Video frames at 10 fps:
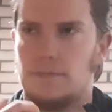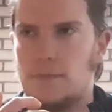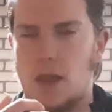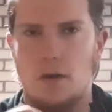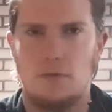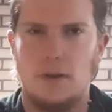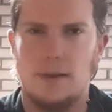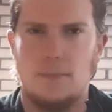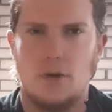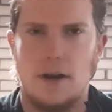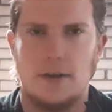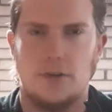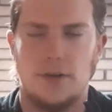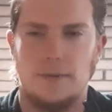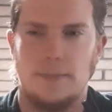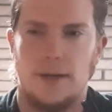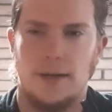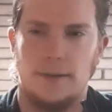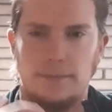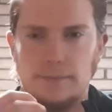are not really more accurate,
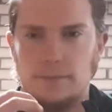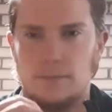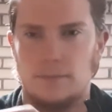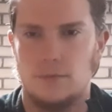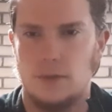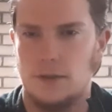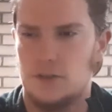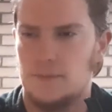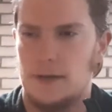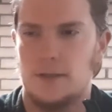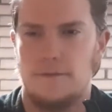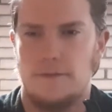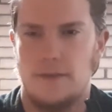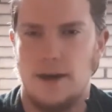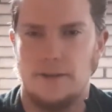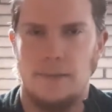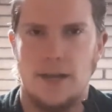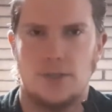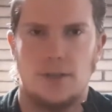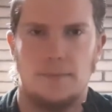but irrespective of that,
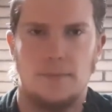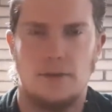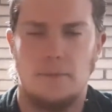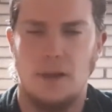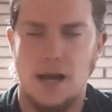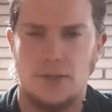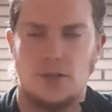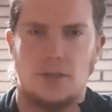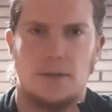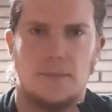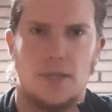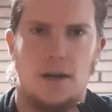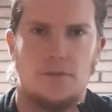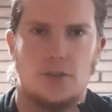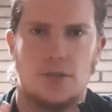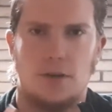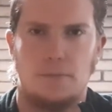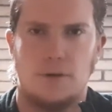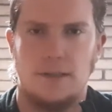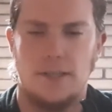the blasters themselves are still
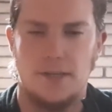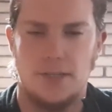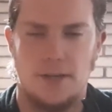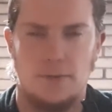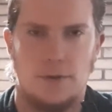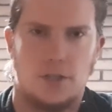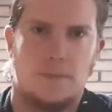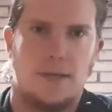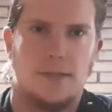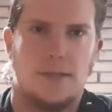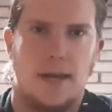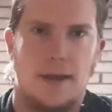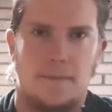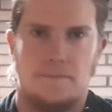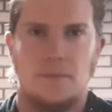pretty decent, which means that